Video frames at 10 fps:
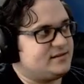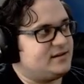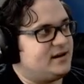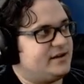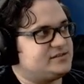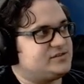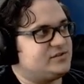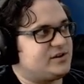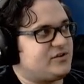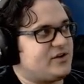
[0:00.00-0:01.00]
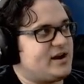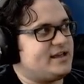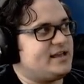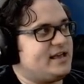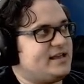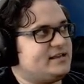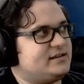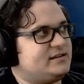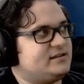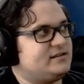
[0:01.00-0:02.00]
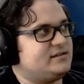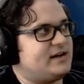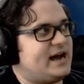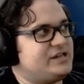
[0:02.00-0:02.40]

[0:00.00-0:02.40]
Uh, so they're creating a I